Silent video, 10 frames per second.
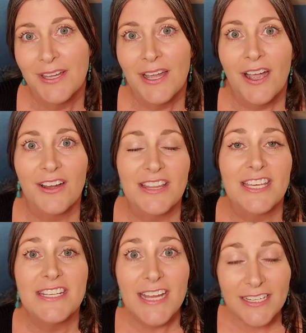All right, the
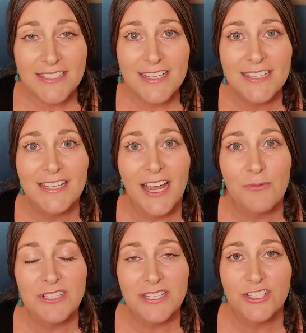next thing that I
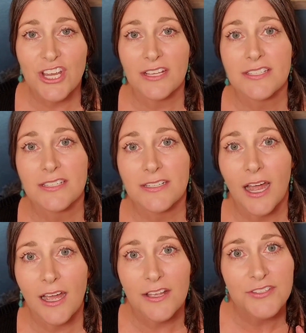would suggest,
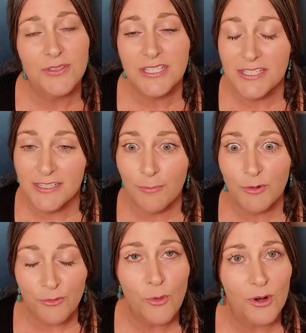so this is number
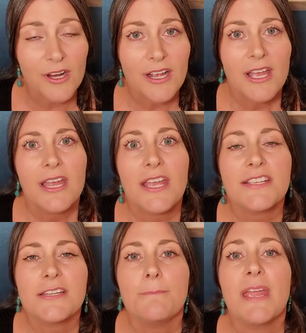4,
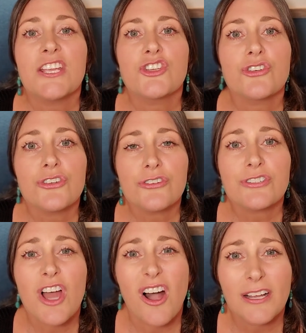is to make sure you're
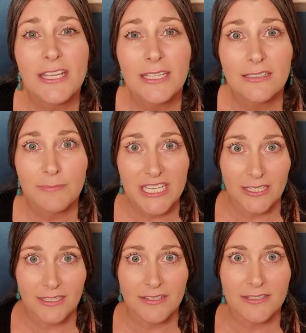talking in
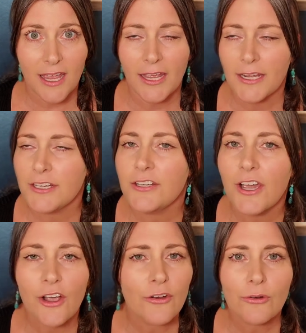meetings. And I
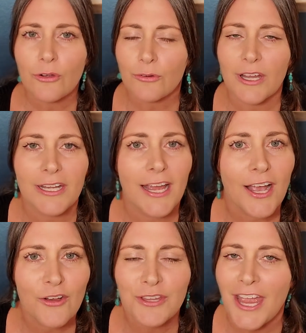know right
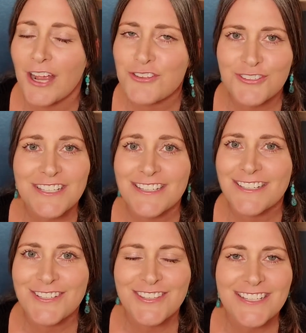now that as you're listening
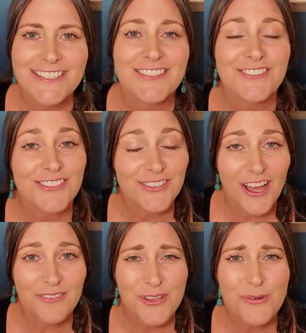to this, there's a lot
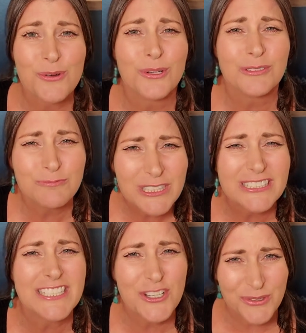of you who are
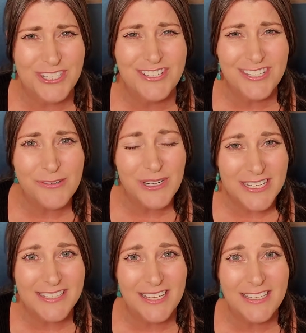really cringing when I
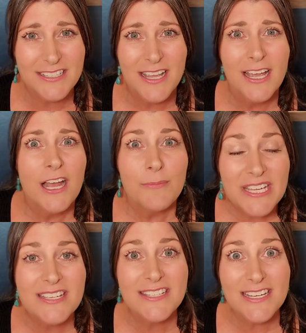say this,
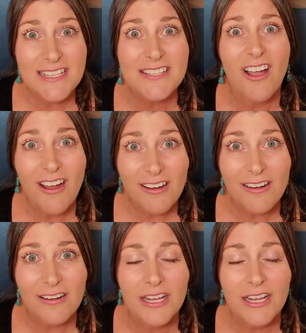because it is hard.